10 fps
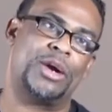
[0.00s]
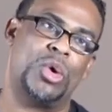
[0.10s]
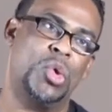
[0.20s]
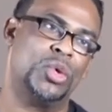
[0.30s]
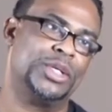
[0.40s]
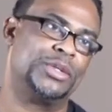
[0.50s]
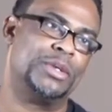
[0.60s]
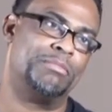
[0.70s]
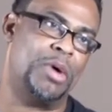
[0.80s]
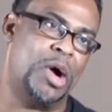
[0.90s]
cornered
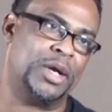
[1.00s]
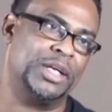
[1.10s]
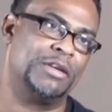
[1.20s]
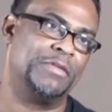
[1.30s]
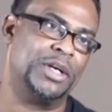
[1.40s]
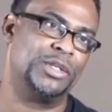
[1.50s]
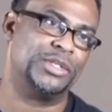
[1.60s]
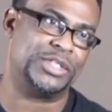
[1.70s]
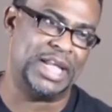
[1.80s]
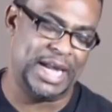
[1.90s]
the market of
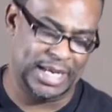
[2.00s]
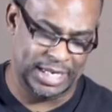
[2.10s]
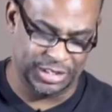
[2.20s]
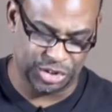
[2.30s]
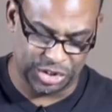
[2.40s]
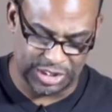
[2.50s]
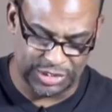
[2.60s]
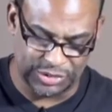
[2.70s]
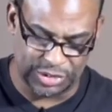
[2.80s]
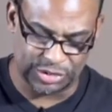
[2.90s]
understanding
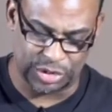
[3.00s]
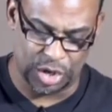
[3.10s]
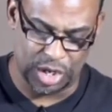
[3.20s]
Jesus